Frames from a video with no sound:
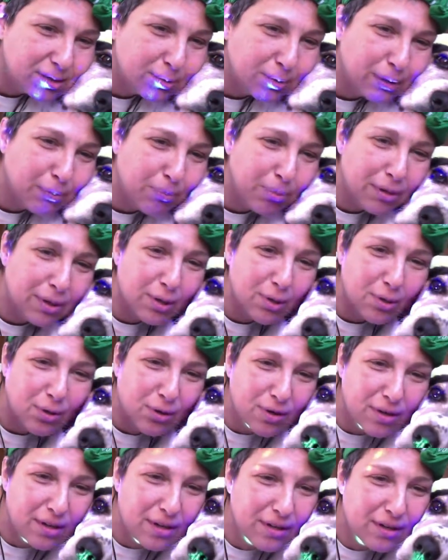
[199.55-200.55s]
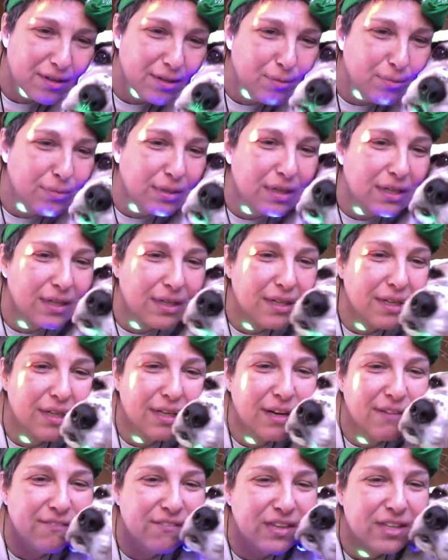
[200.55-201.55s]
We implore you. Bennett need
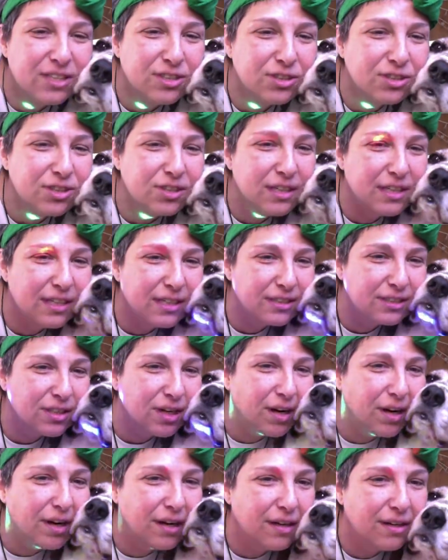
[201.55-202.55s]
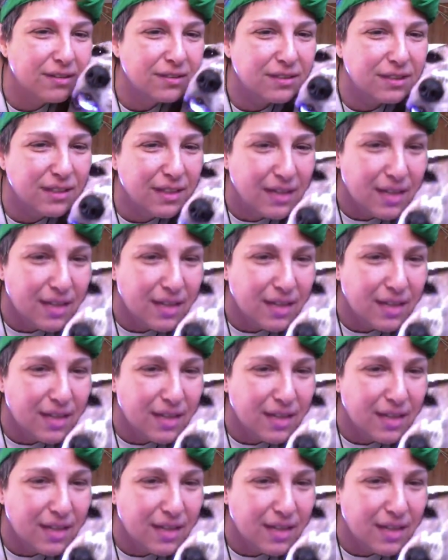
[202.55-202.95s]
a venture in his heart.